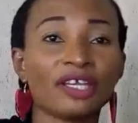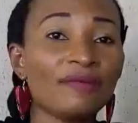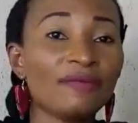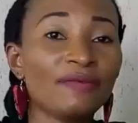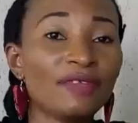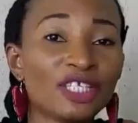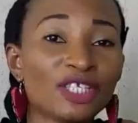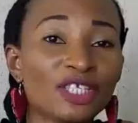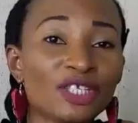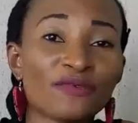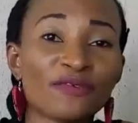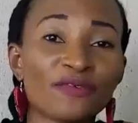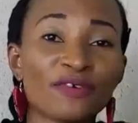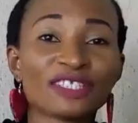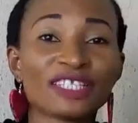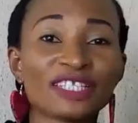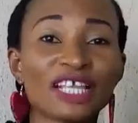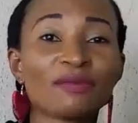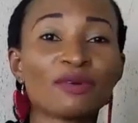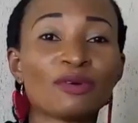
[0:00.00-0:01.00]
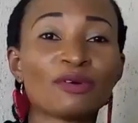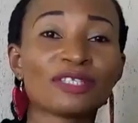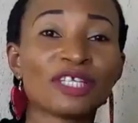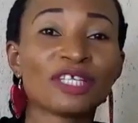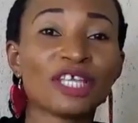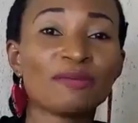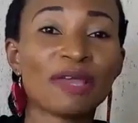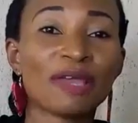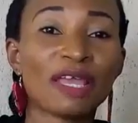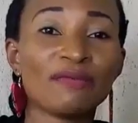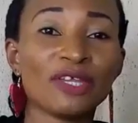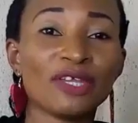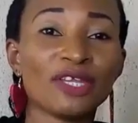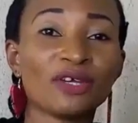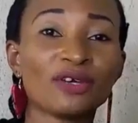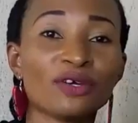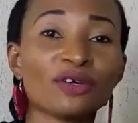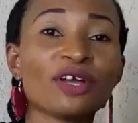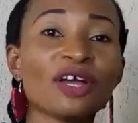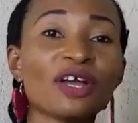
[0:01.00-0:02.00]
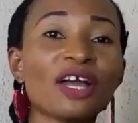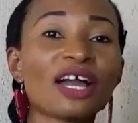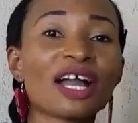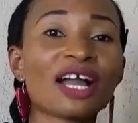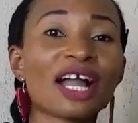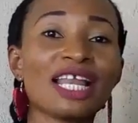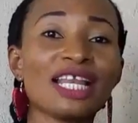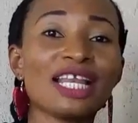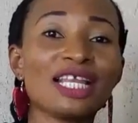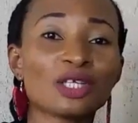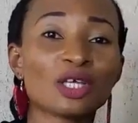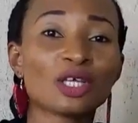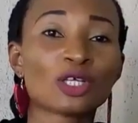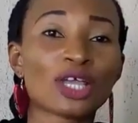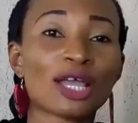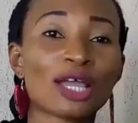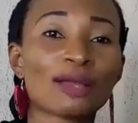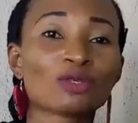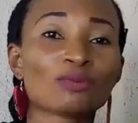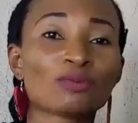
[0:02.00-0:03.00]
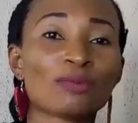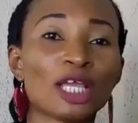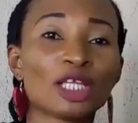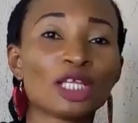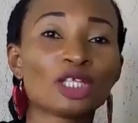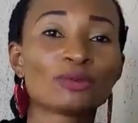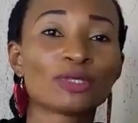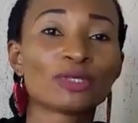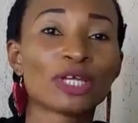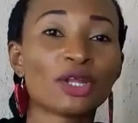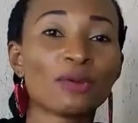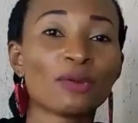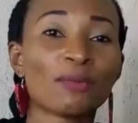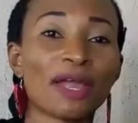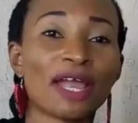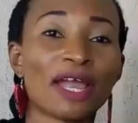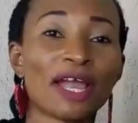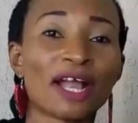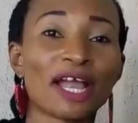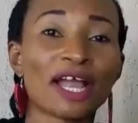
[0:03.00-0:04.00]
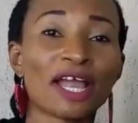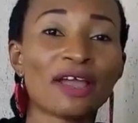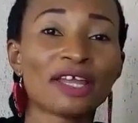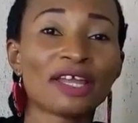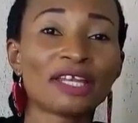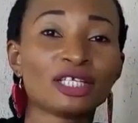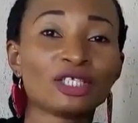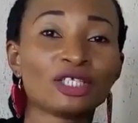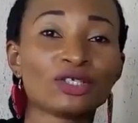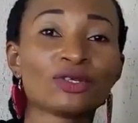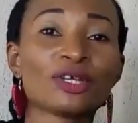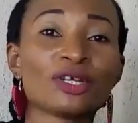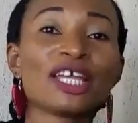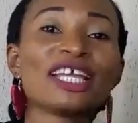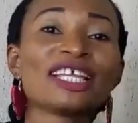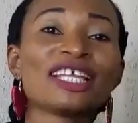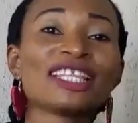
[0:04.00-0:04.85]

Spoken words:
If this is your first time of seeing my video, kindly subscribe to my YouTube channel, my Ankara Nation.